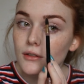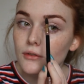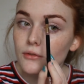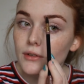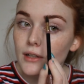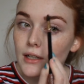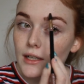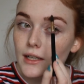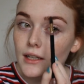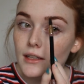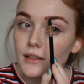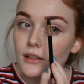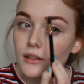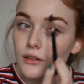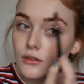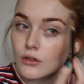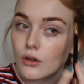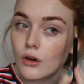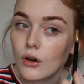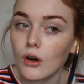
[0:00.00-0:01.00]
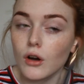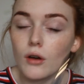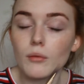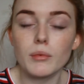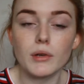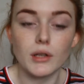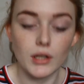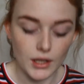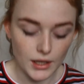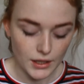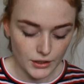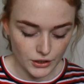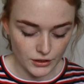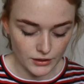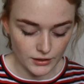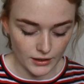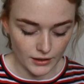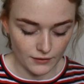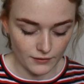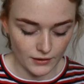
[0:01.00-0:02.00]
fill it in at the top
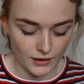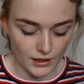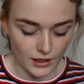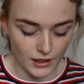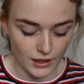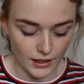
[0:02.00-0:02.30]
just to give it that